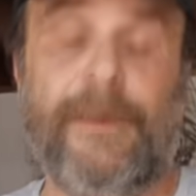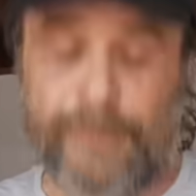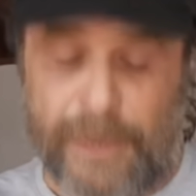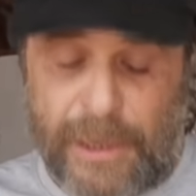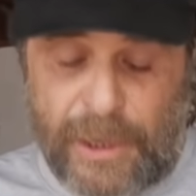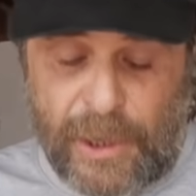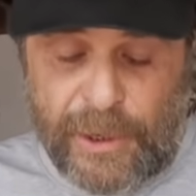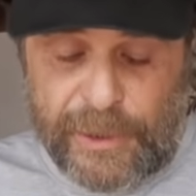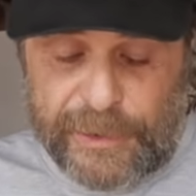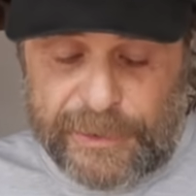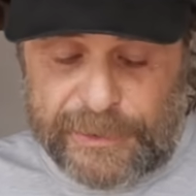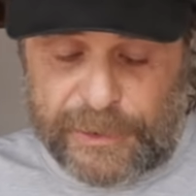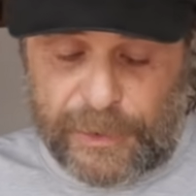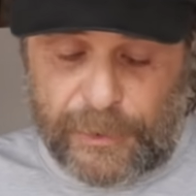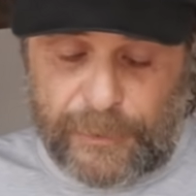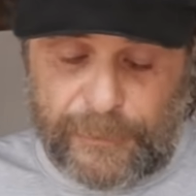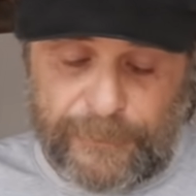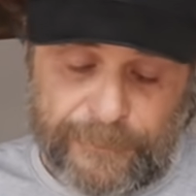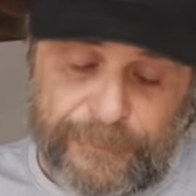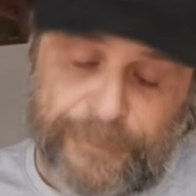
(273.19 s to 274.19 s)
them.
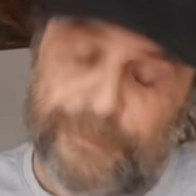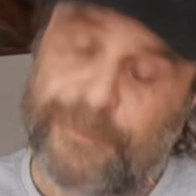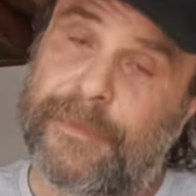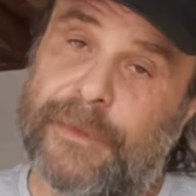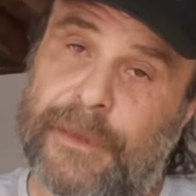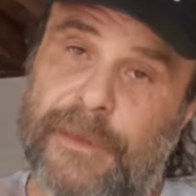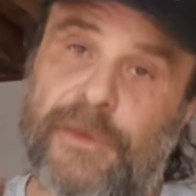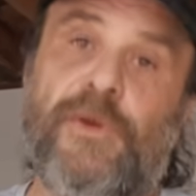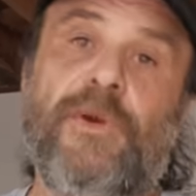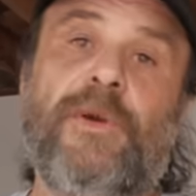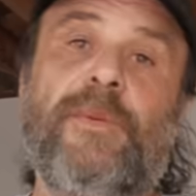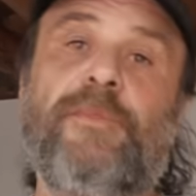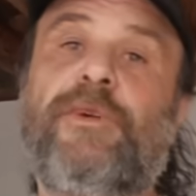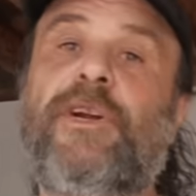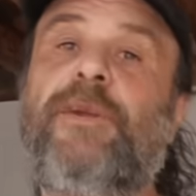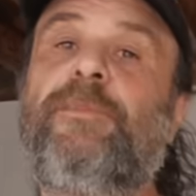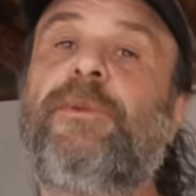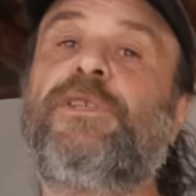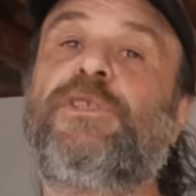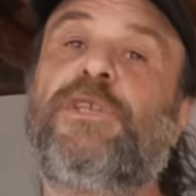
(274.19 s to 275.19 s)
So you can
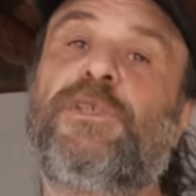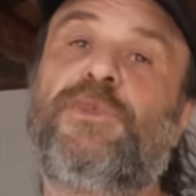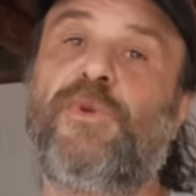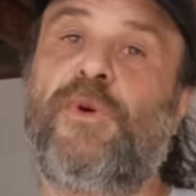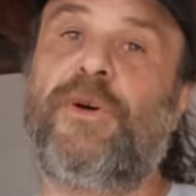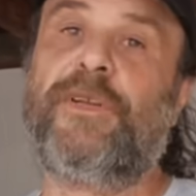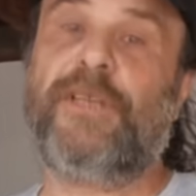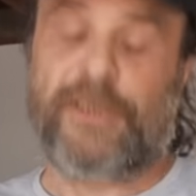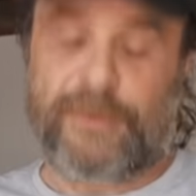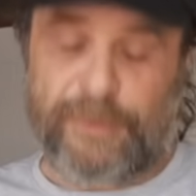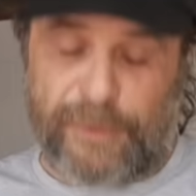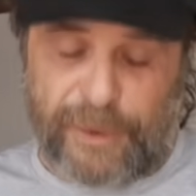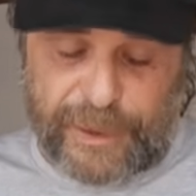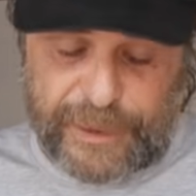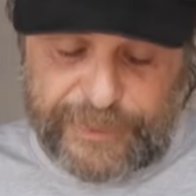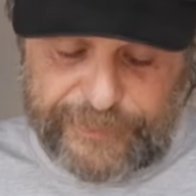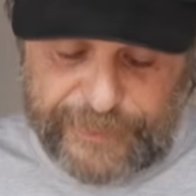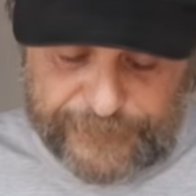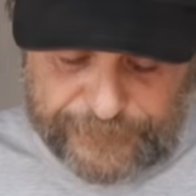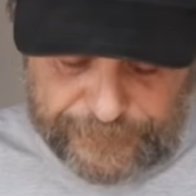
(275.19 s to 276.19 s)
pretty much ignore this
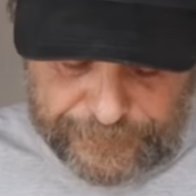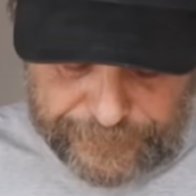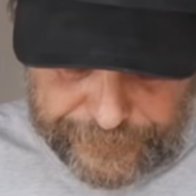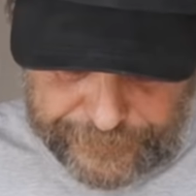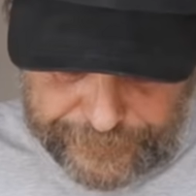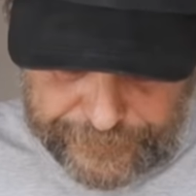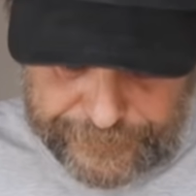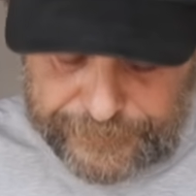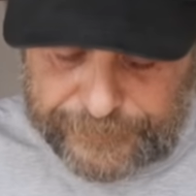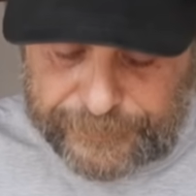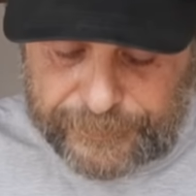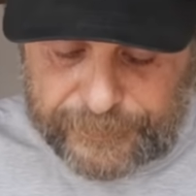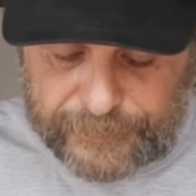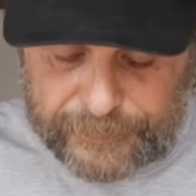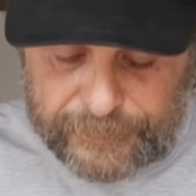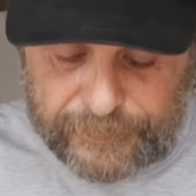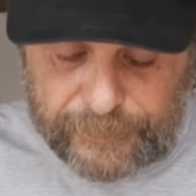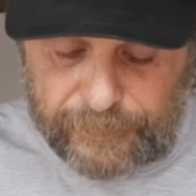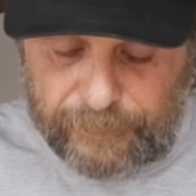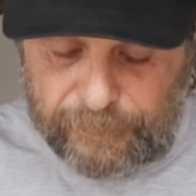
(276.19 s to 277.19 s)
part of it.
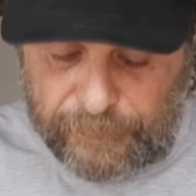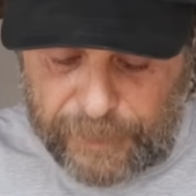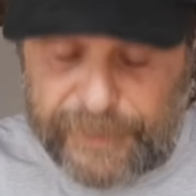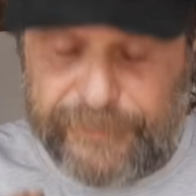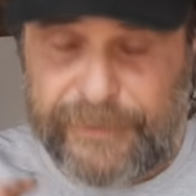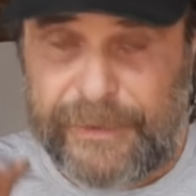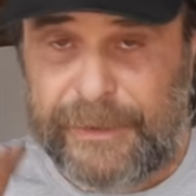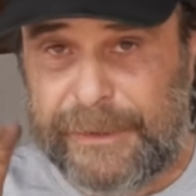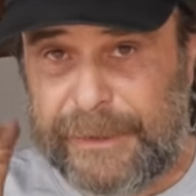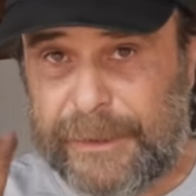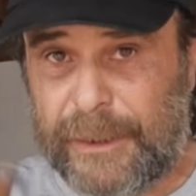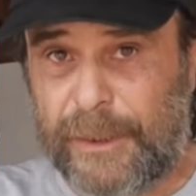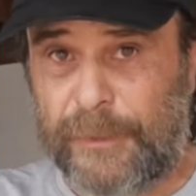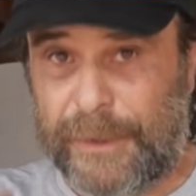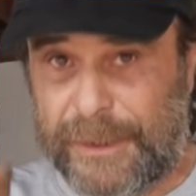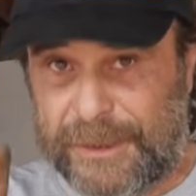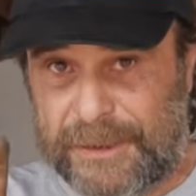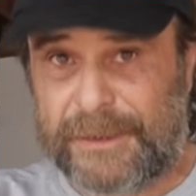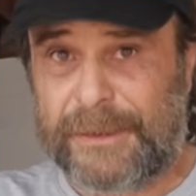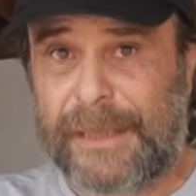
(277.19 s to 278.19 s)
But if you're dealing
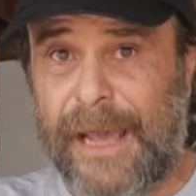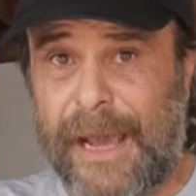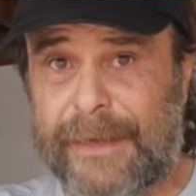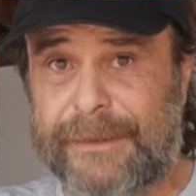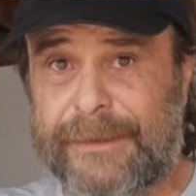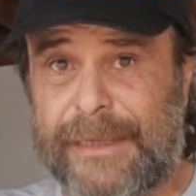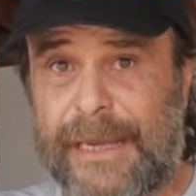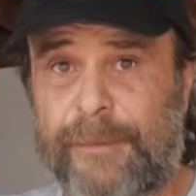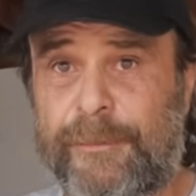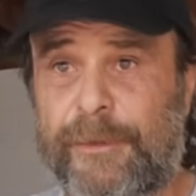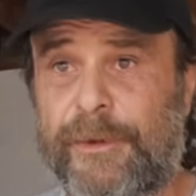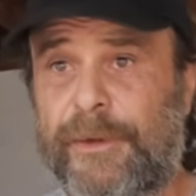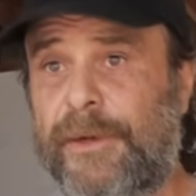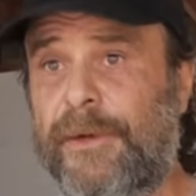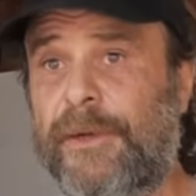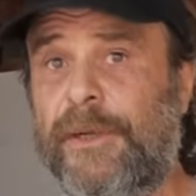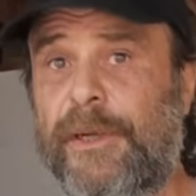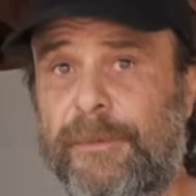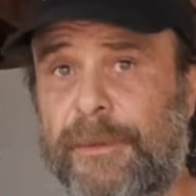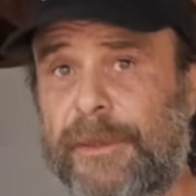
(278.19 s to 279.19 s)
with a stock damper,
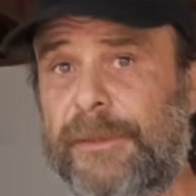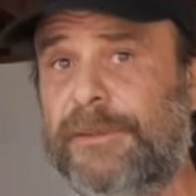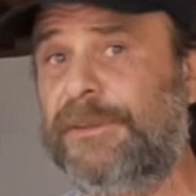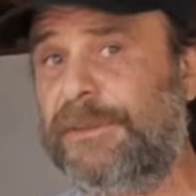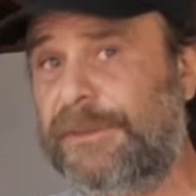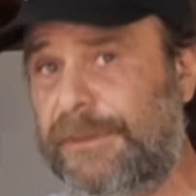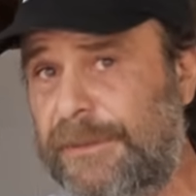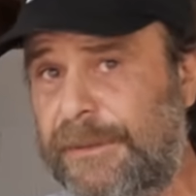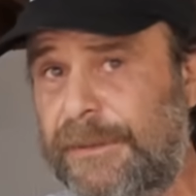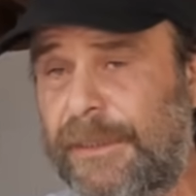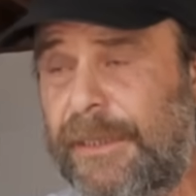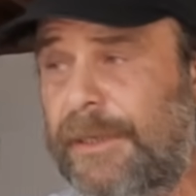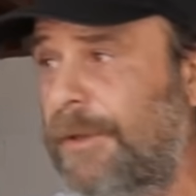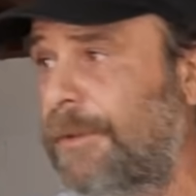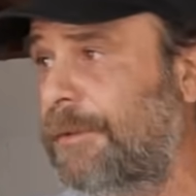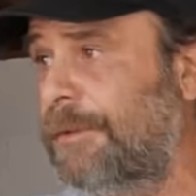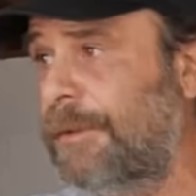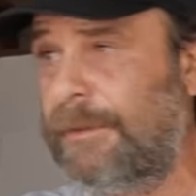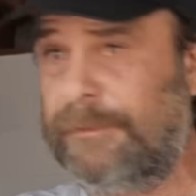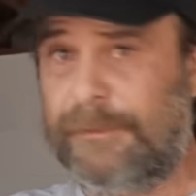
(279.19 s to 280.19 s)
you're building just
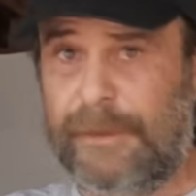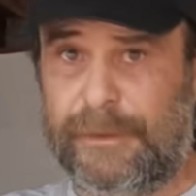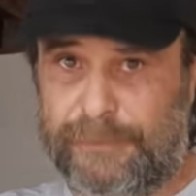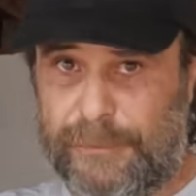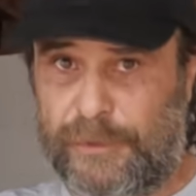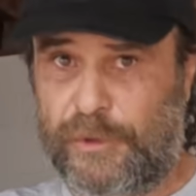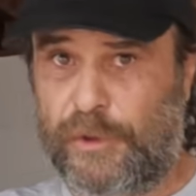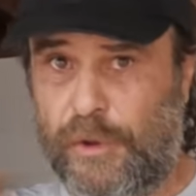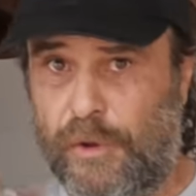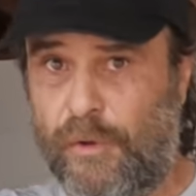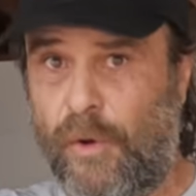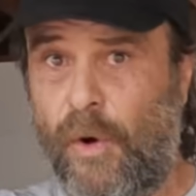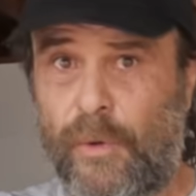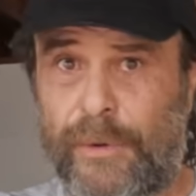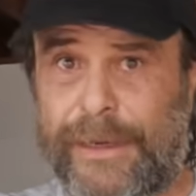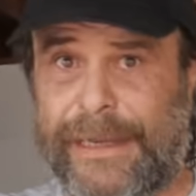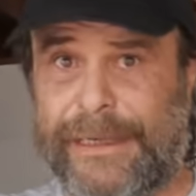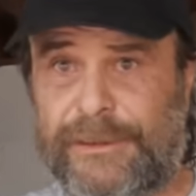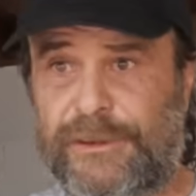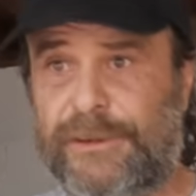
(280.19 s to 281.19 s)
your
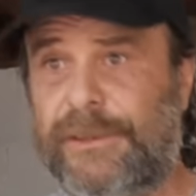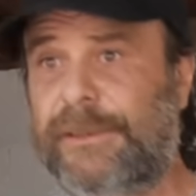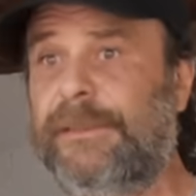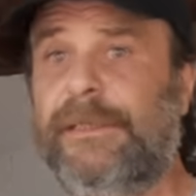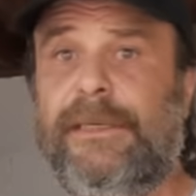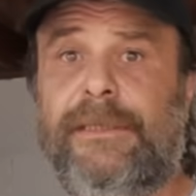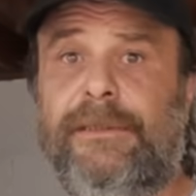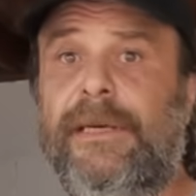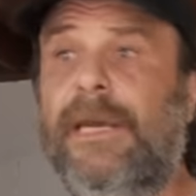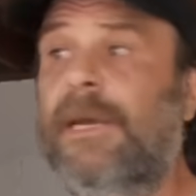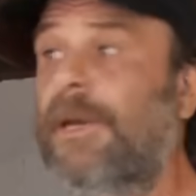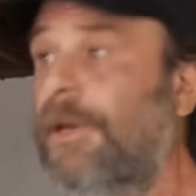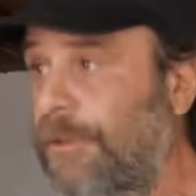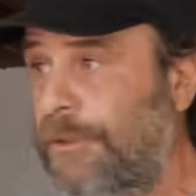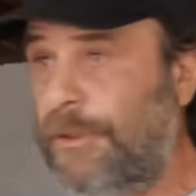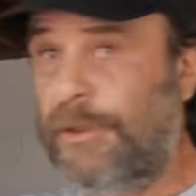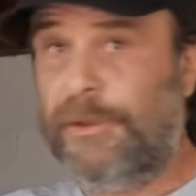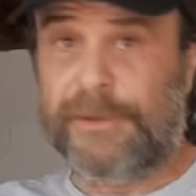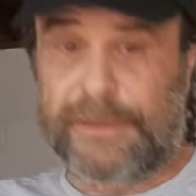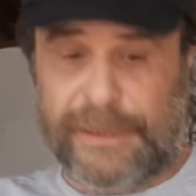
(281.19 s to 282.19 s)
own engine and
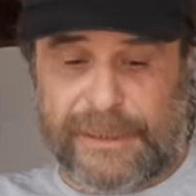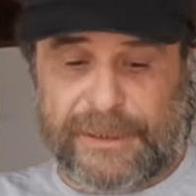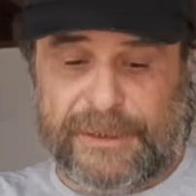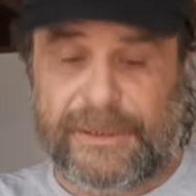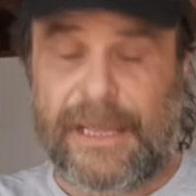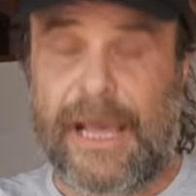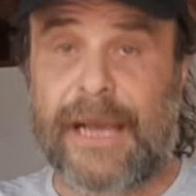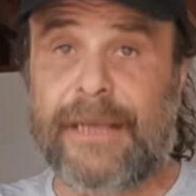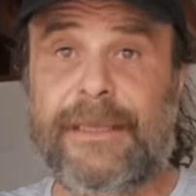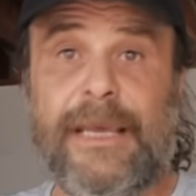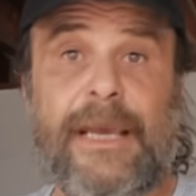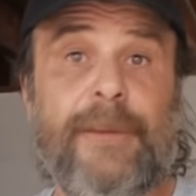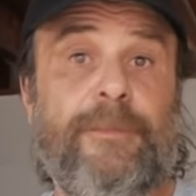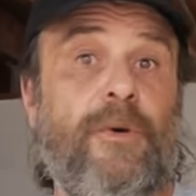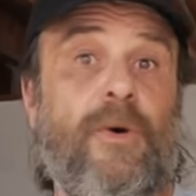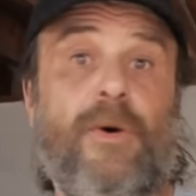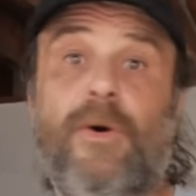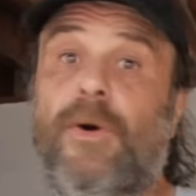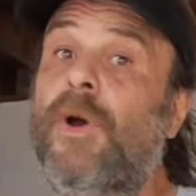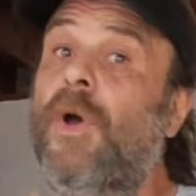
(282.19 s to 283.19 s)
you're using a stock
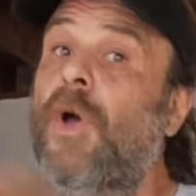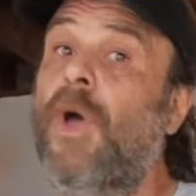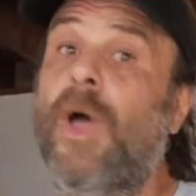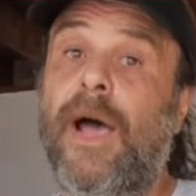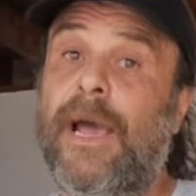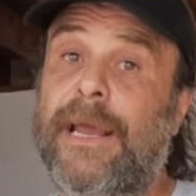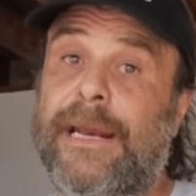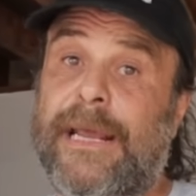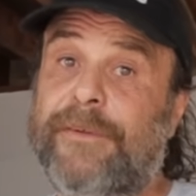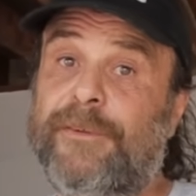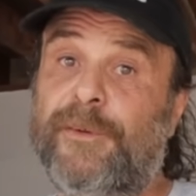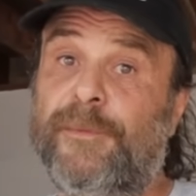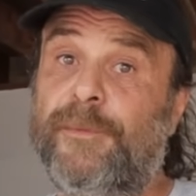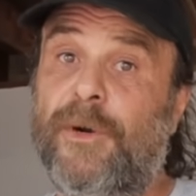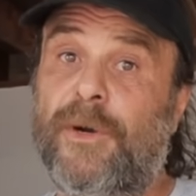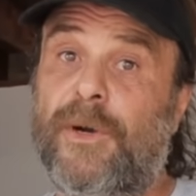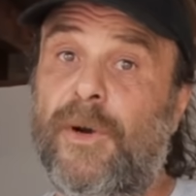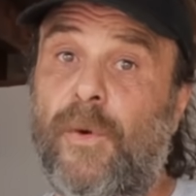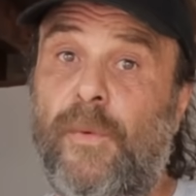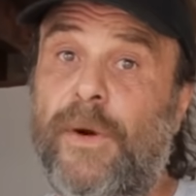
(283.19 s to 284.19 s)
damper, or an
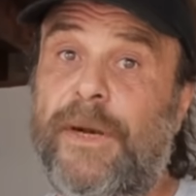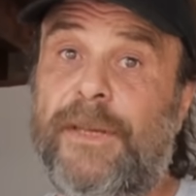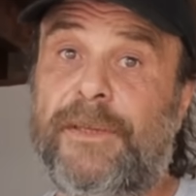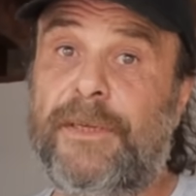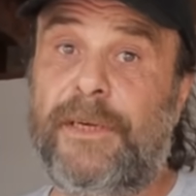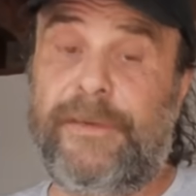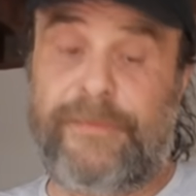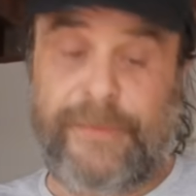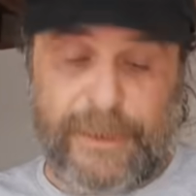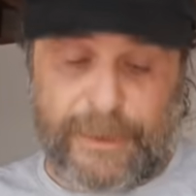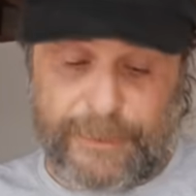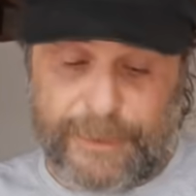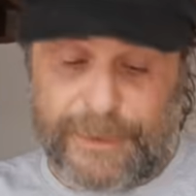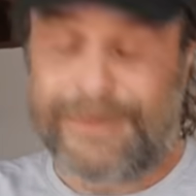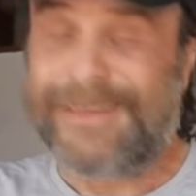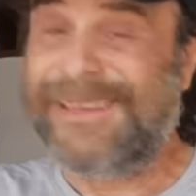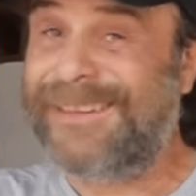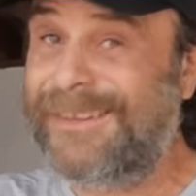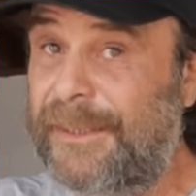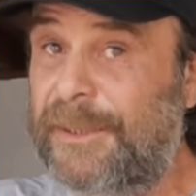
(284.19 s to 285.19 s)
aftermarket one isn't
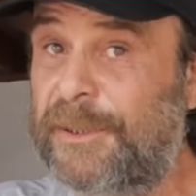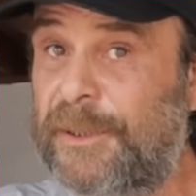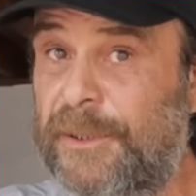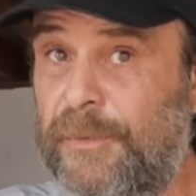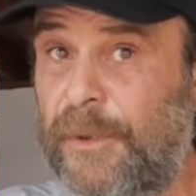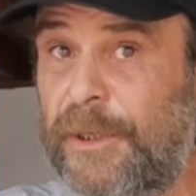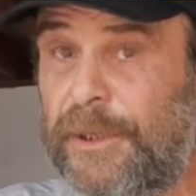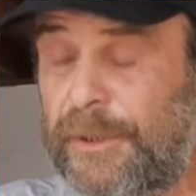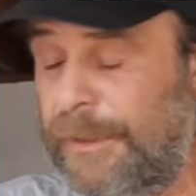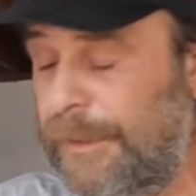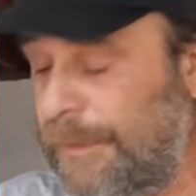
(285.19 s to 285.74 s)
available, then this is what you